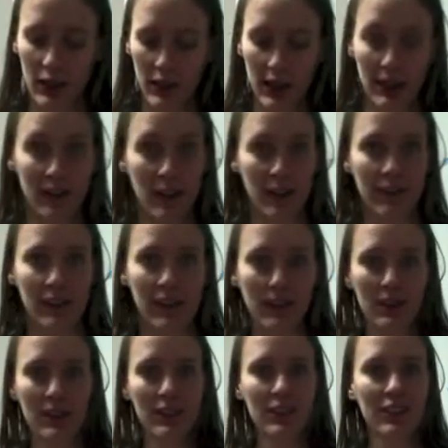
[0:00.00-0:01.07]
And
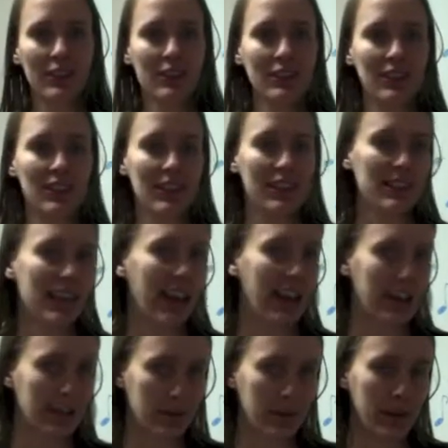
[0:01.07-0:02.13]
that is
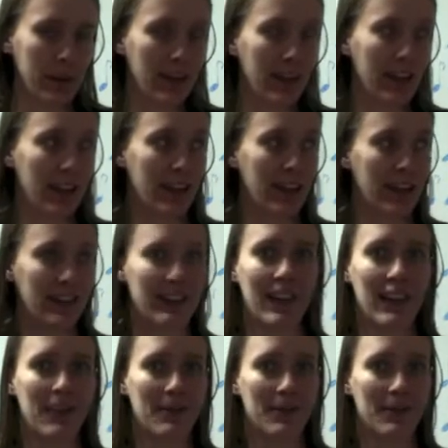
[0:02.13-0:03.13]
it for the rope trick.